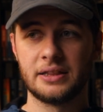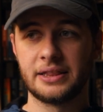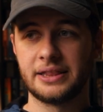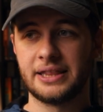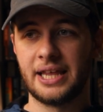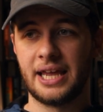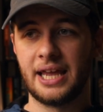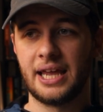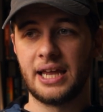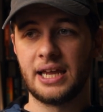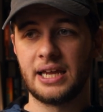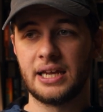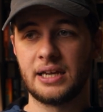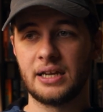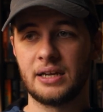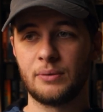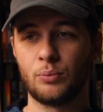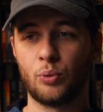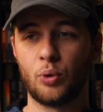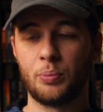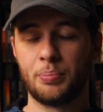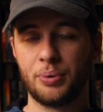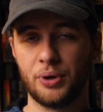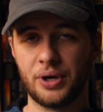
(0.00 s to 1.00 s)
they
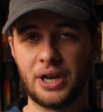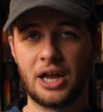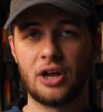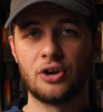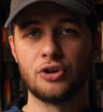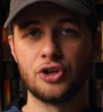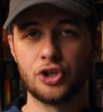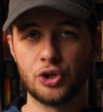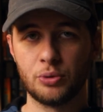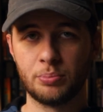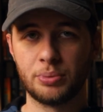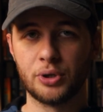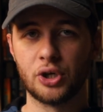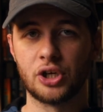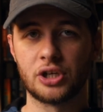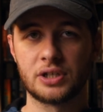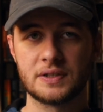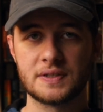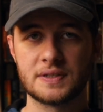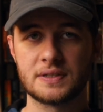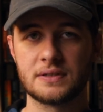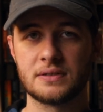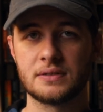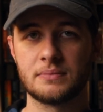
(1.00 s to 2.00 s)
will put out new
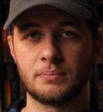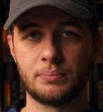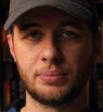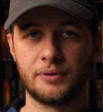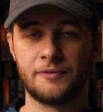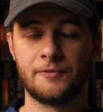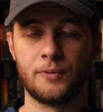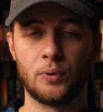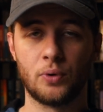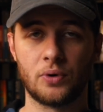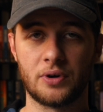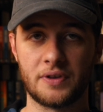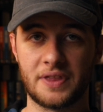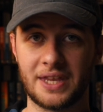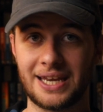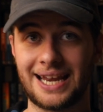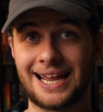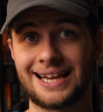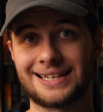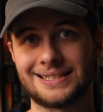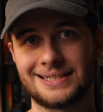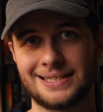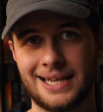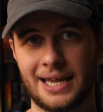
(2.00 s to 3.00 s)
books before the
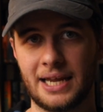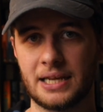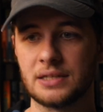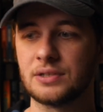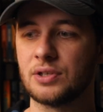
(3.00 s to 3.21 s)
next day.